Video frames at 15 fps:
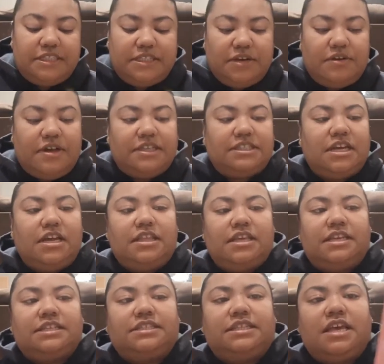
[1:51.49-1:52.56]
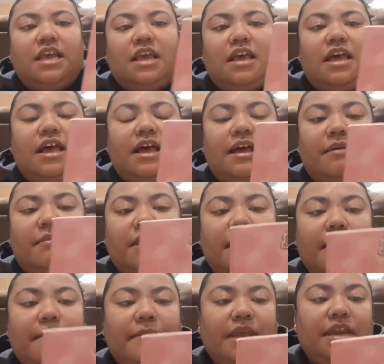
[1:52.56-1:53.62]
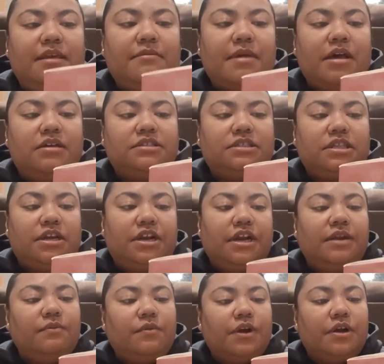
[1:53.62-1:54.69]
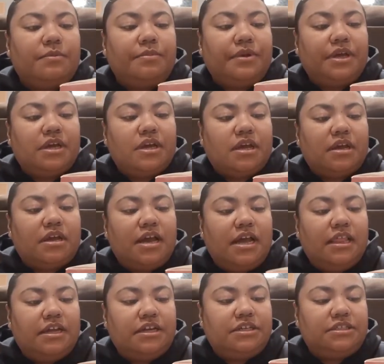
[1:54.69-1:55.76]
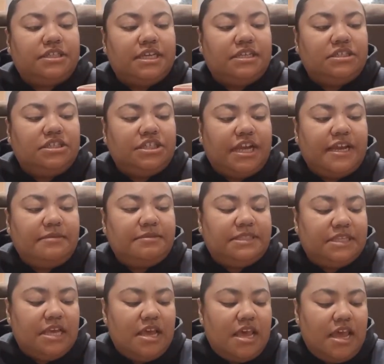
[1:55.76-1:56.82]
So I saw this um, Minnie Mouse learning workbook, colors and shapes,